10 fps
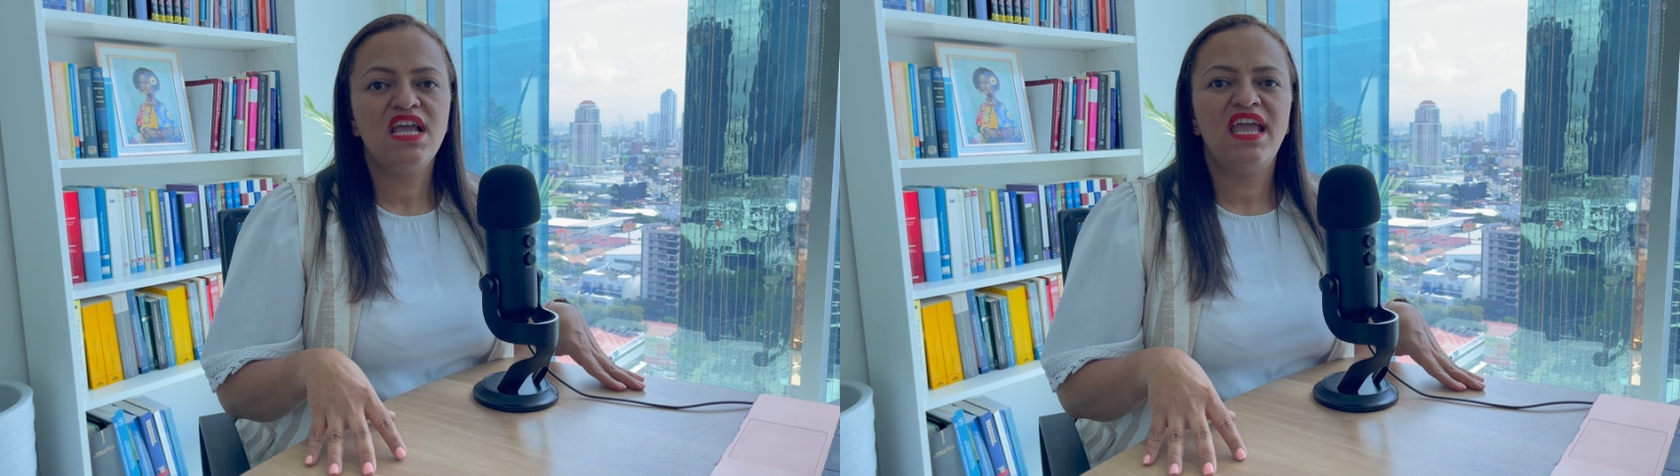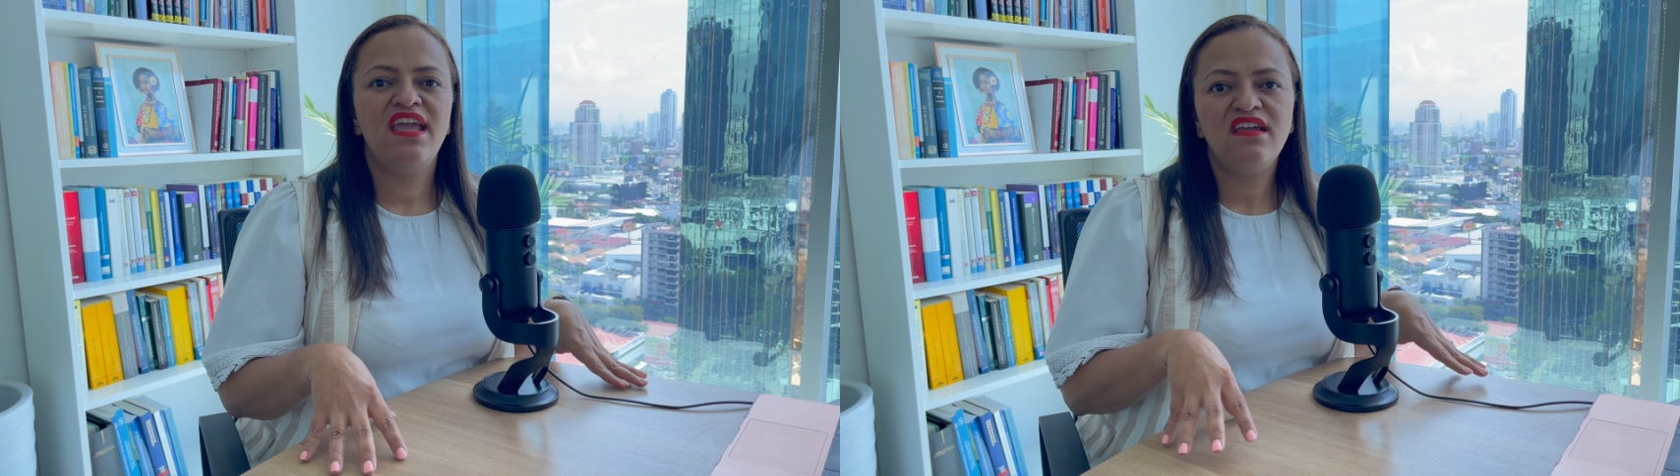
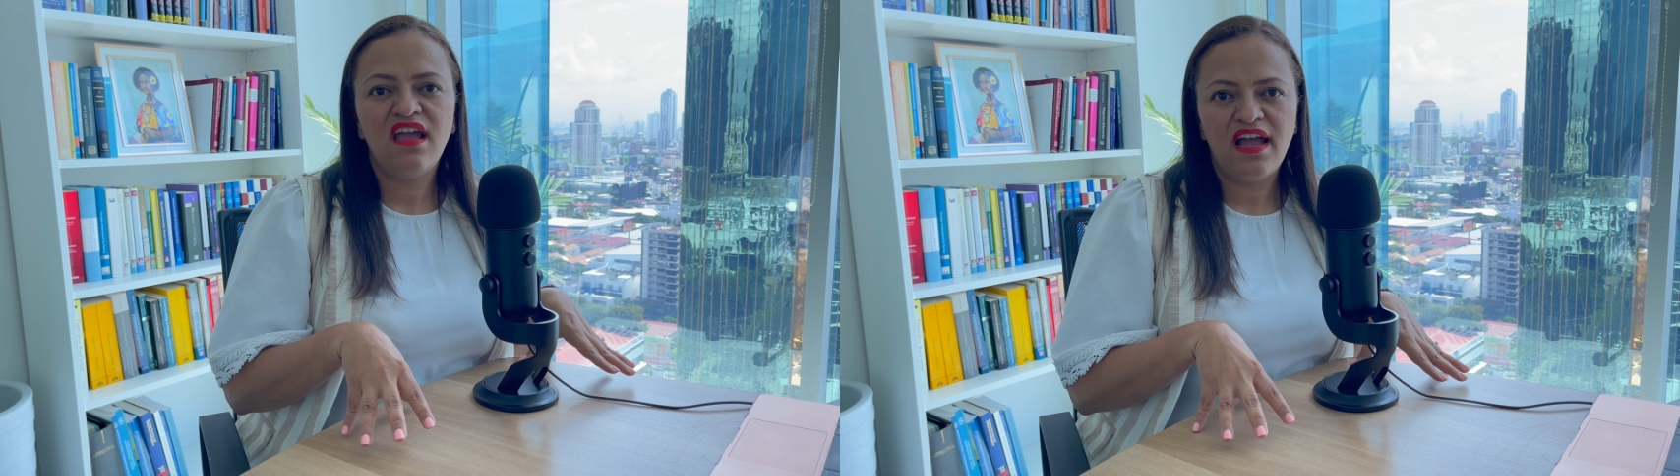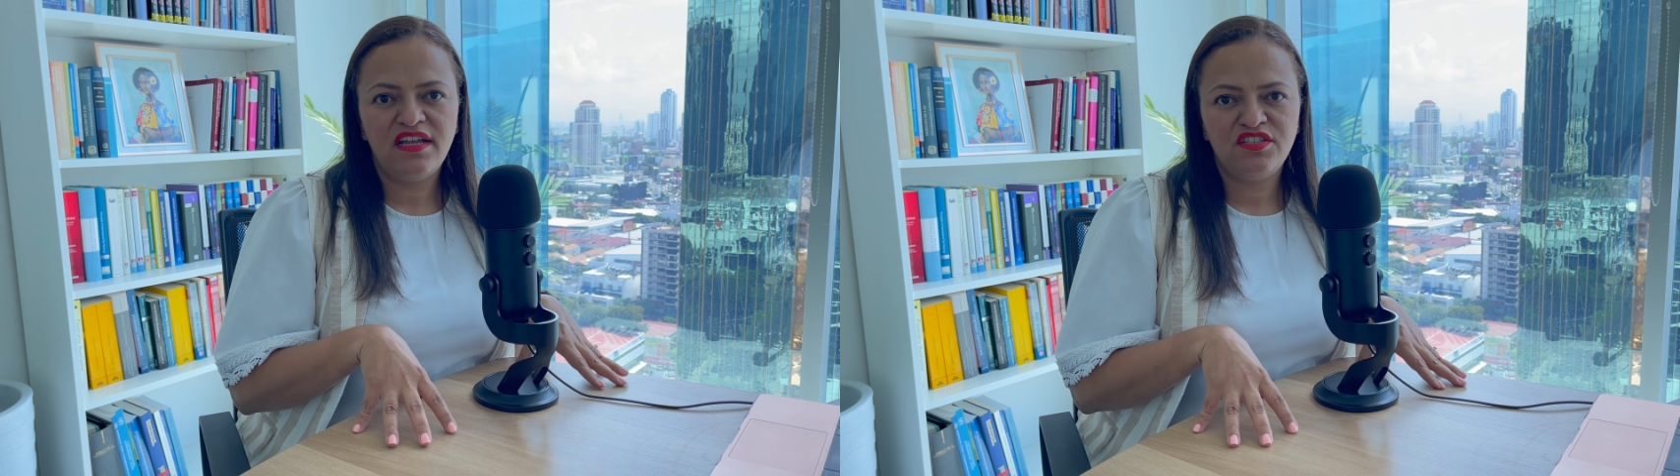and
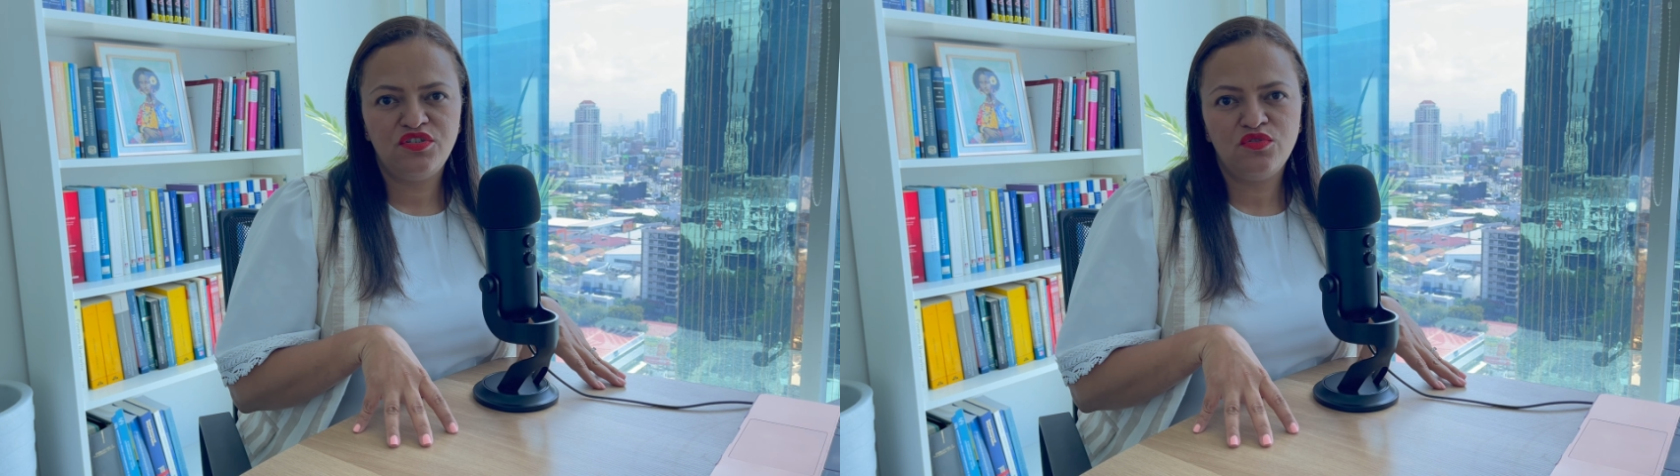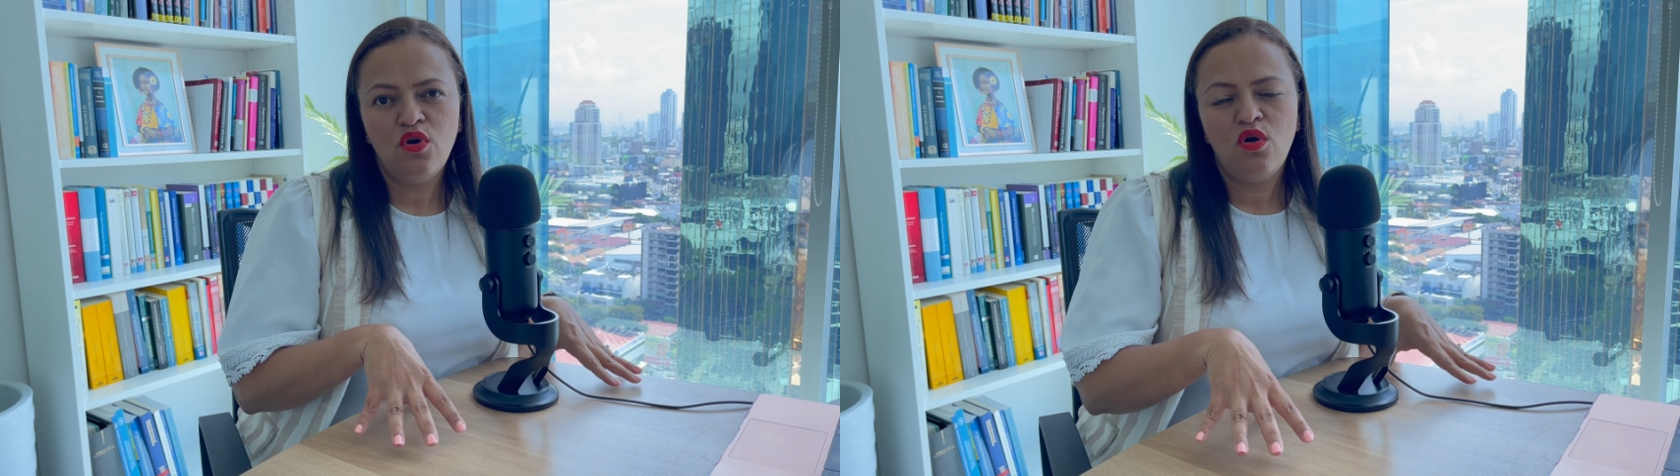guide
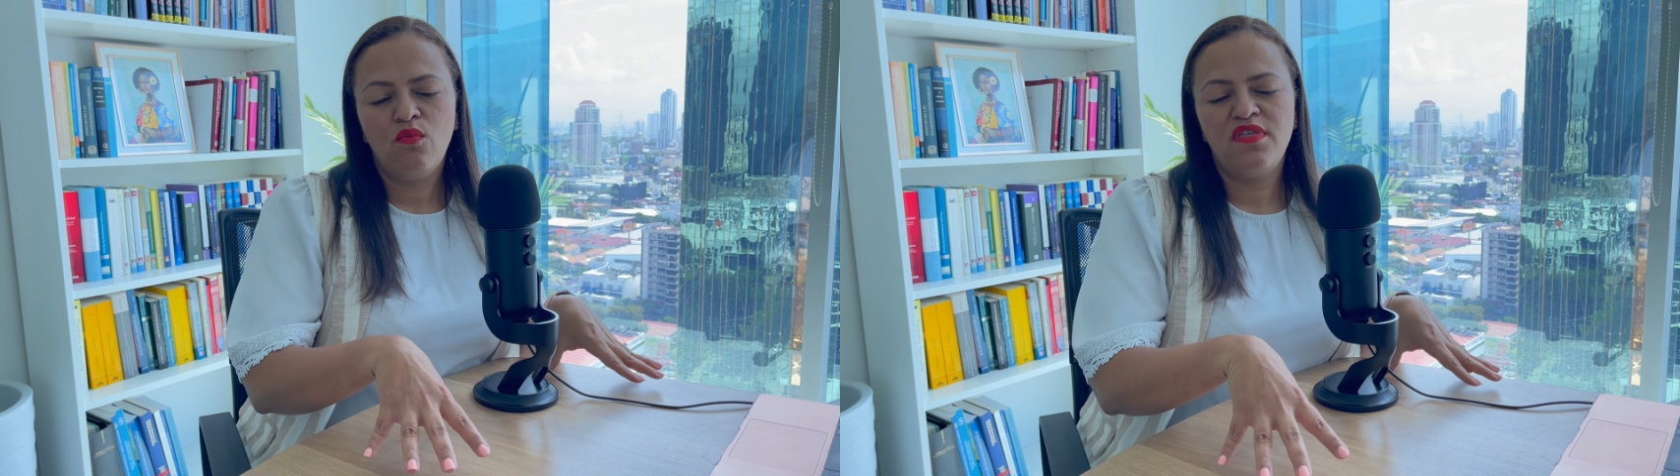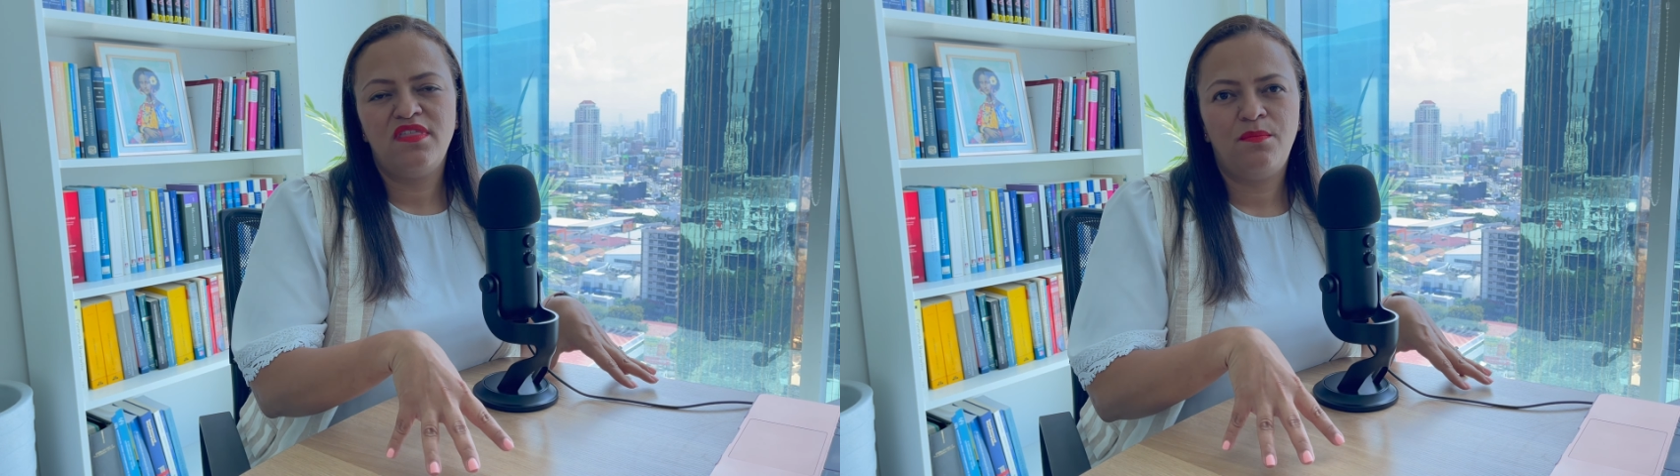you with